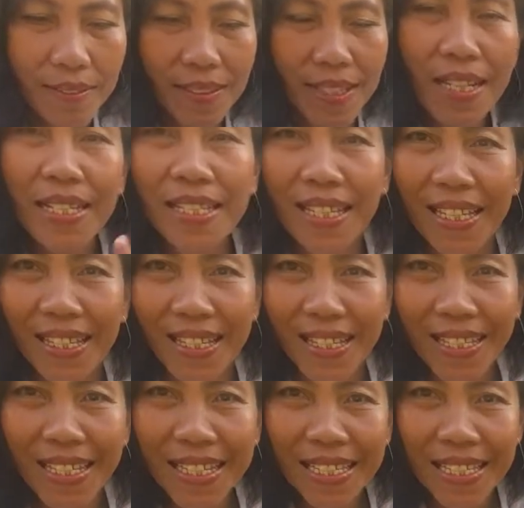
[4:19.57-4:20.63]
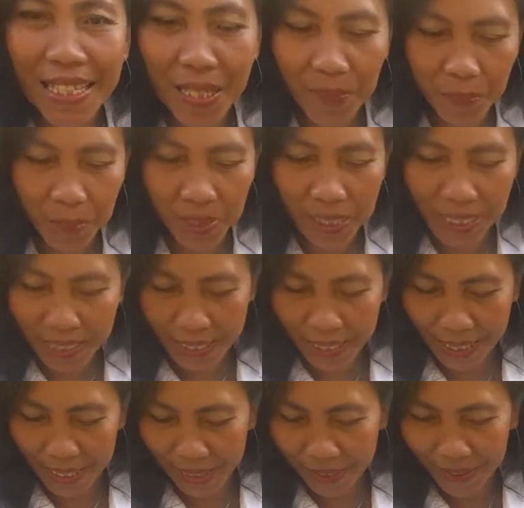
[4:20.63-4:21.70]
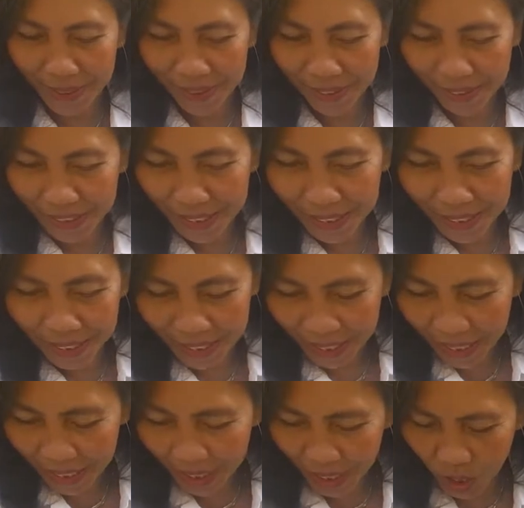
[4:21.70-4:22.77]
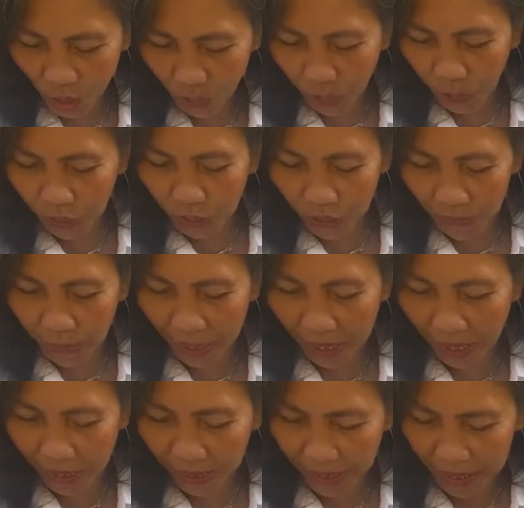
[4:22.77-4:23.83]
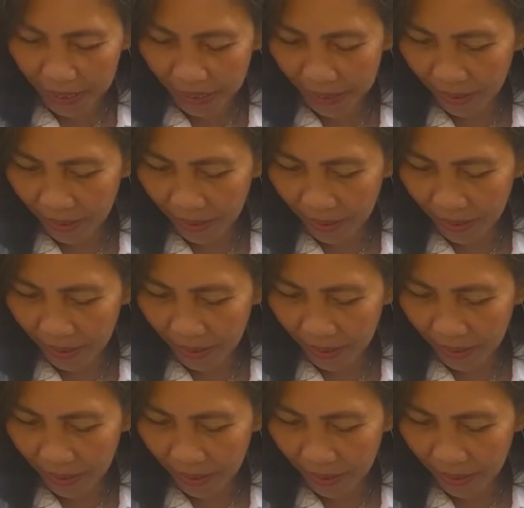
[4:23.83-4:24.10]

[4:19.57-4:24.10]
As easy breezy. And then you put your banana.